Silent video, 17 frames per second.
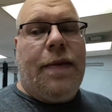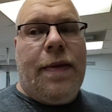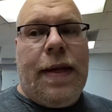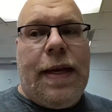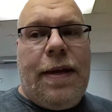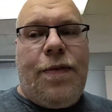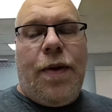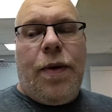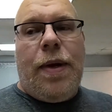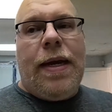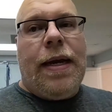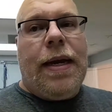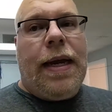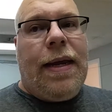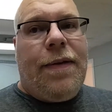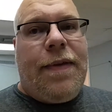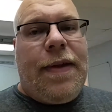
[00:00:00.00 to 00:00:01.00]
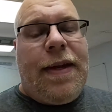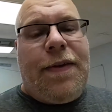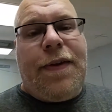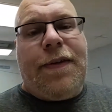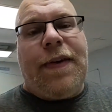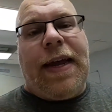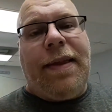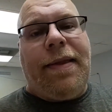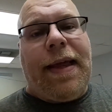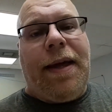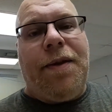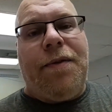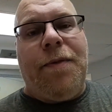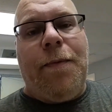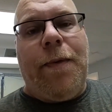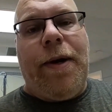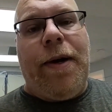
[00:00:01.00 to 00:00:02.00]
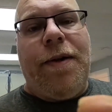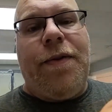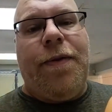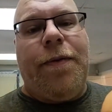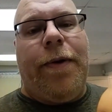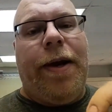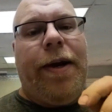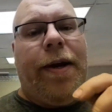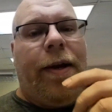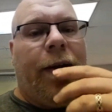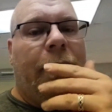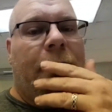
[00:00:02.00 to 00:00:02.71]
this is 8,000 watts, right?